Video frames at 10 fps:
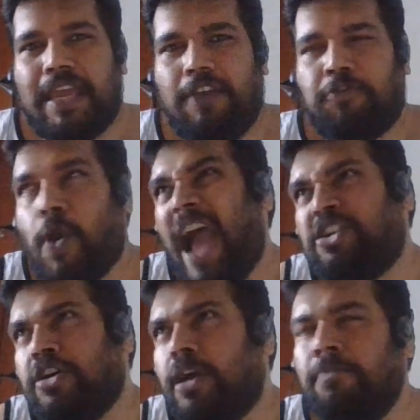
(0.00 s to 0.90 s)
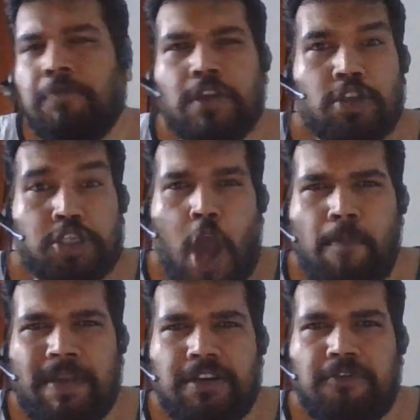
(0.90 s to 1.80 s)
If you're at a
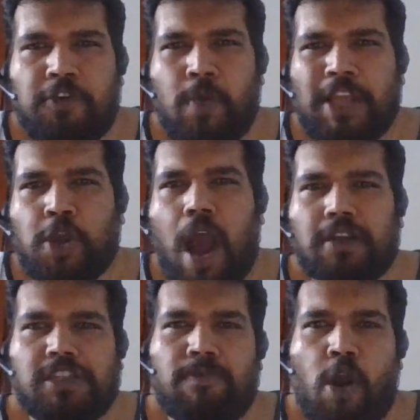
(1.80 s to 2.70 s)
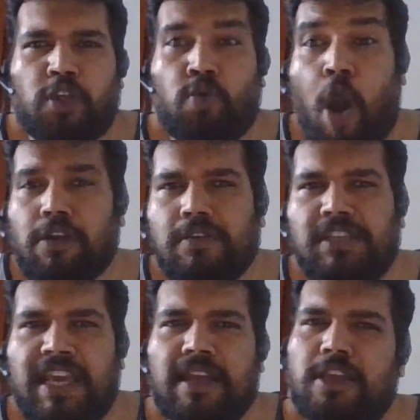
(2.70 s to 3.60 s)
job interview and you're asked about the
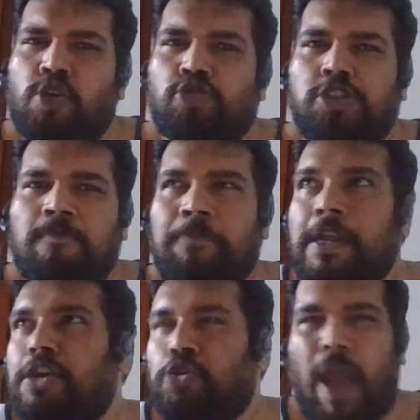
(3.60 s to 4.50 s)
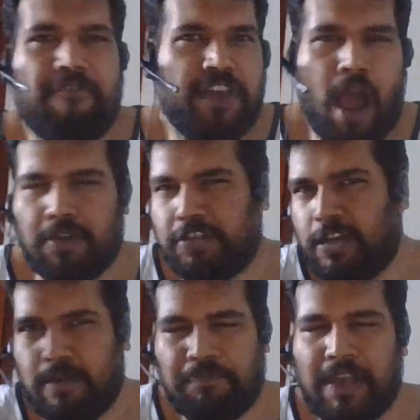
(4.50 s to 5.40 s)
warrens you can use, you have the
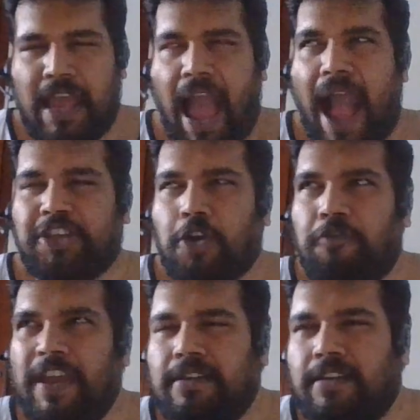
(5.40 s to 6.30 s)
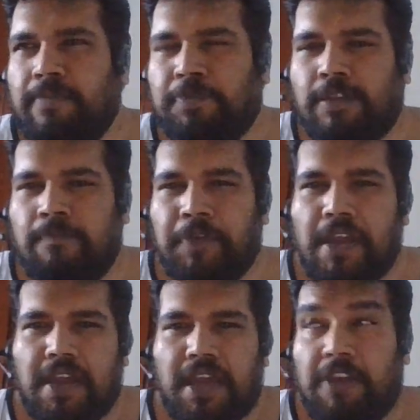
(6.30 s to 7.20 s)
answer at your fingertips
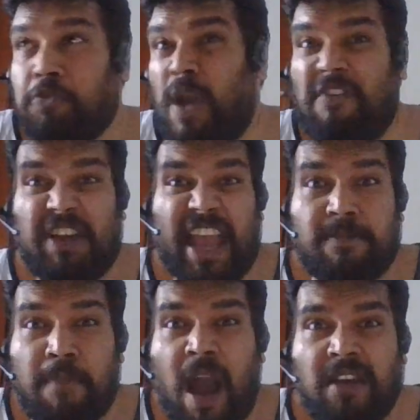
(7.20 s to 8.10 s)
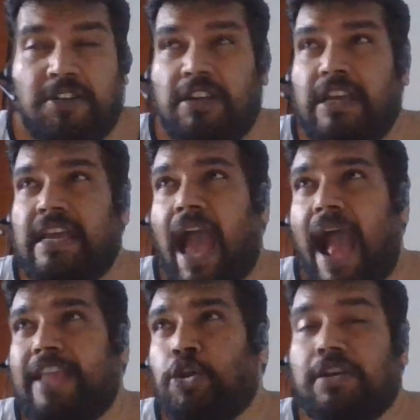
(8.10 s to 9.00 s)
if you ever get mugged
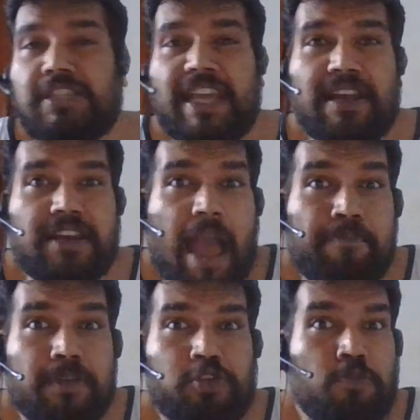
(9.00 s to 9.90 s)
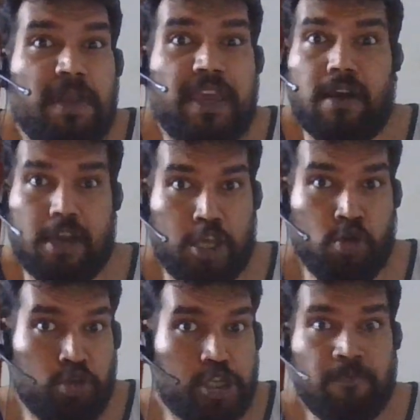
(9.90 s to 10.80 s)
and your assailant happens to be a
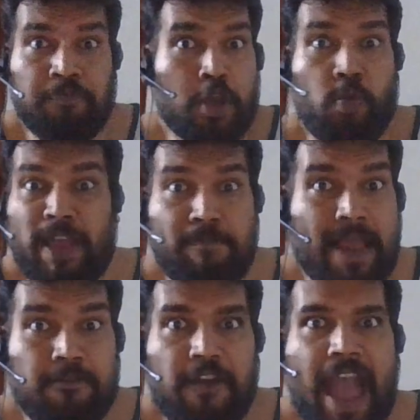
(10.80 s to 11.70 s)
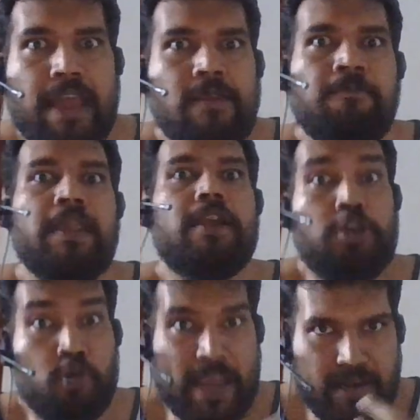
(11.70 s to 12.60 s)
huge quick fan,
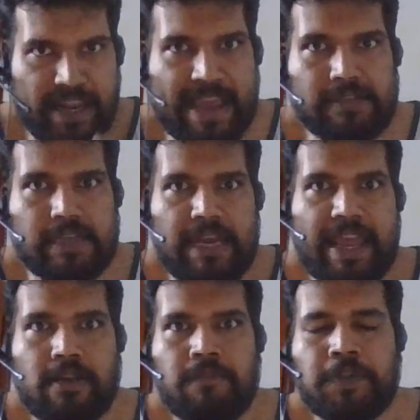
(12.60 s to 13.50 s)
you can de-escalate